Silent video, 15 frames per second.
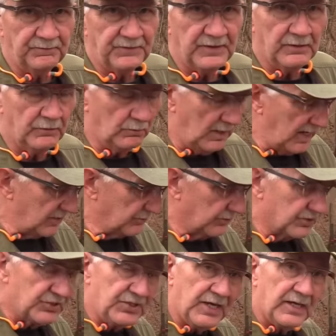You know, the rounds would
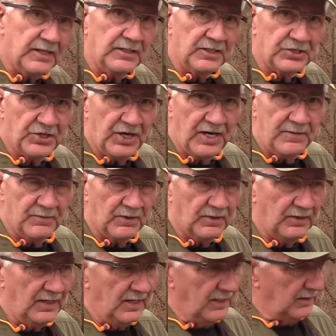stick in the
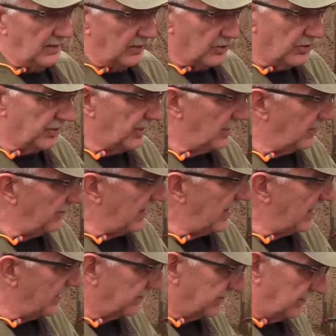chamber and it couldn't get them
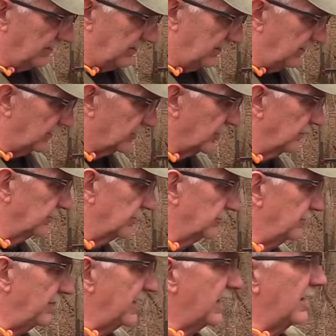out. Then the soldiers
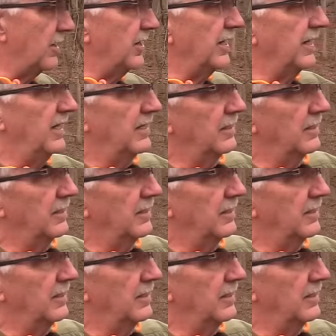would be carrying a